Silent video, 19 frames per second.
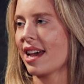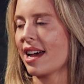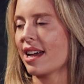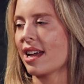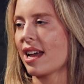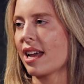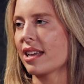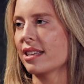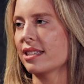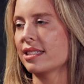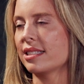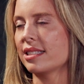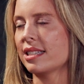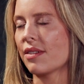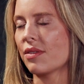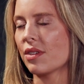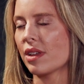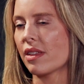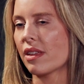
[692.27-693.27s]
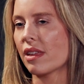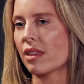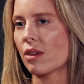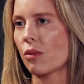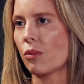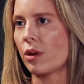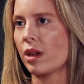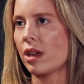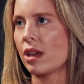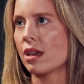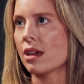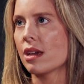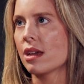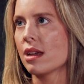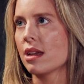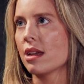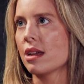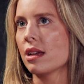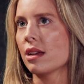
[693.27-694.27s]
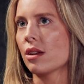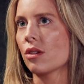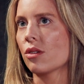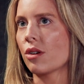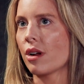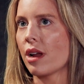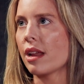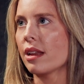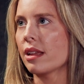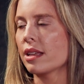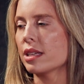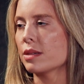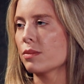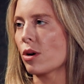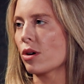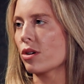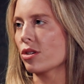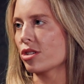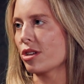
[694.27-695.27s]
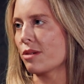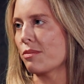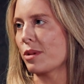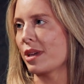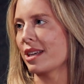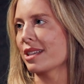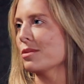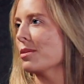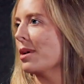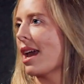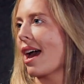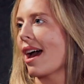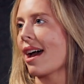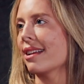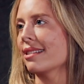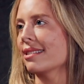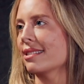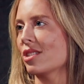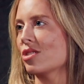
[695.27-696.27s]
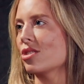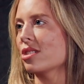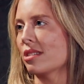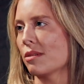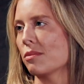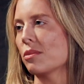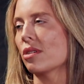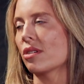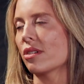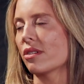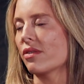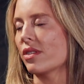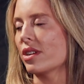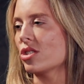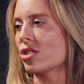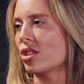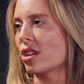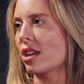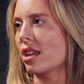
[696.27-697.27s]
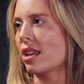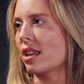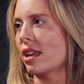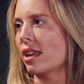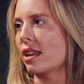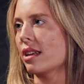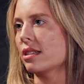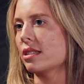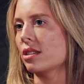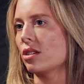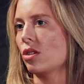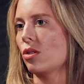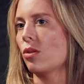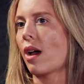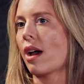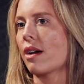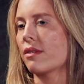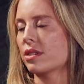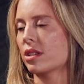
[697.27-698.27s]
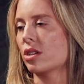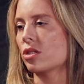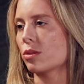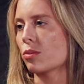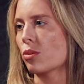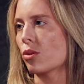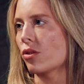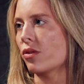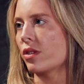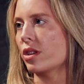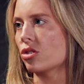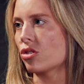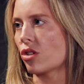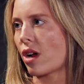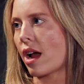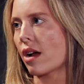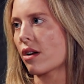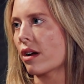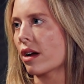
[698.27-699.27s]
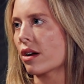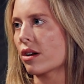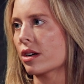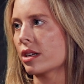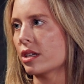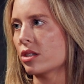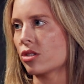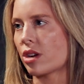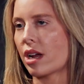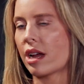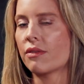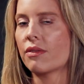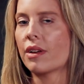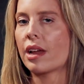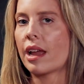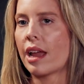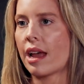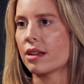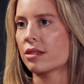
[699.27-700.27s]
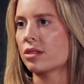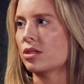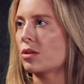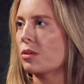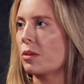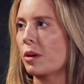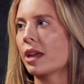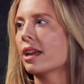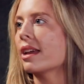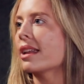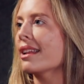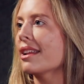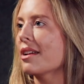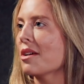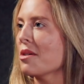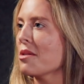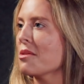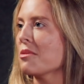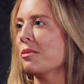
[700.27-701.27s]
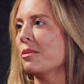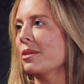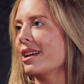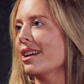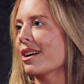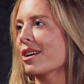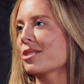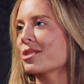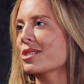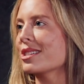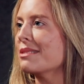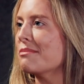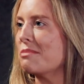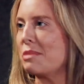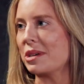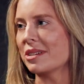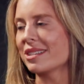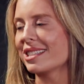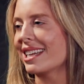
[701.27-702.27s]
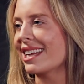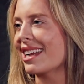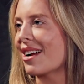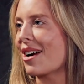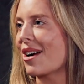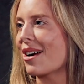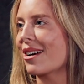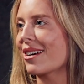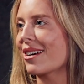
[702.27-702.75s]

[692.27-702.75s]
Yeah, I definitely think that we created this partnership because we had such a similar vision, and you have such a proven track record in TradFi, as do we, and we are just building